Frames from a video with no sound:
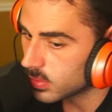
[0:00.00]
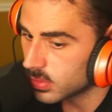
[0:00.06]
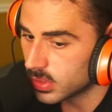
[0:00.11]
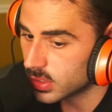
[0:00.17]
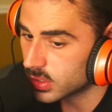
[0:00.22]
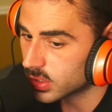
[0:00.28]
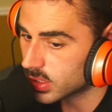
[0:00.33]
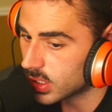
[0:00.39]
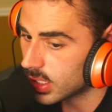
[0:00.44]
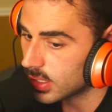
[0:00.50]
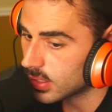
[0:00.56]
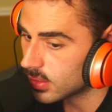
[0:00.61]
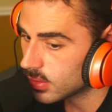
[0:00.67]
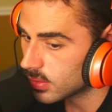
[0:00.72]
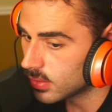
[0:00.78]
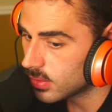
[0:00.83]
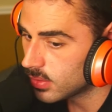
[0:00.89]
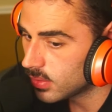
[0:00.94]
It's
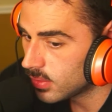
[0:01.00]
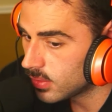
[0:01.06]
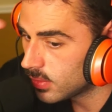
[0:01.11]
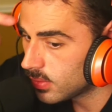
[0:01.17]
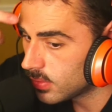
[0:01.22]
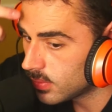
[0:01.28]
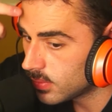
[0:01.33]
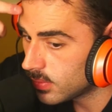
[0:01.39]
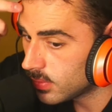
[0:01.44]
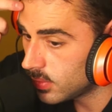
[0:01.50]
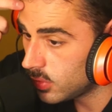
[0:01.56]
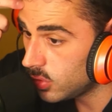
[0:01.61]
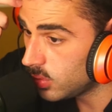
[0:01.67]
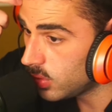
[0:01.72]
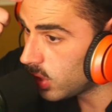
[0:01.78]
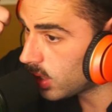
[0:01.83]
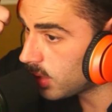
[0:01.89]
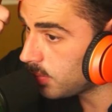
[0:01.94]
like you
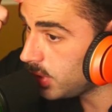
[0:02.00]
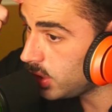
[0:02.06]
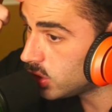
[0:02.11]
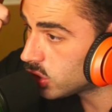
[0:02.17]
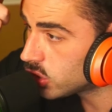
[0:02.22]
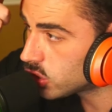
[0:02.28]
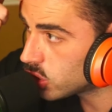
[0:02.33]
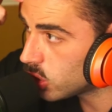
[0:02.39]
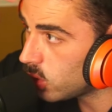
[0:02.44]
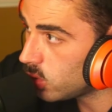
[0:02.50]
got to be so